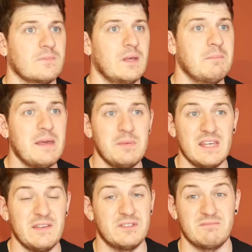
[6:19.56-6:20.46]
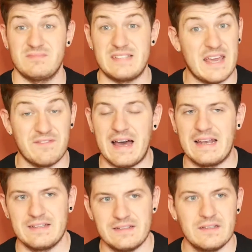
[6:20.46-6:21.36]
maybe even Dave
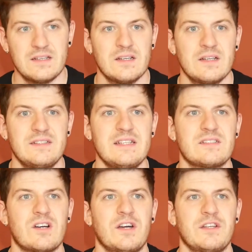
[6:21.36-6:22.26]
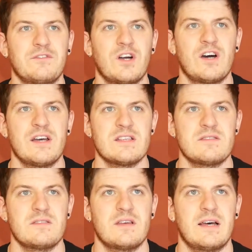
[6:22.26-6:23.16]
Allen, these kind of
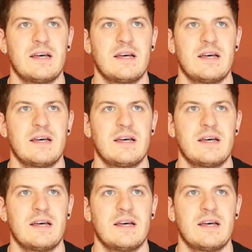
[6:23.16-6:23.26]
guys.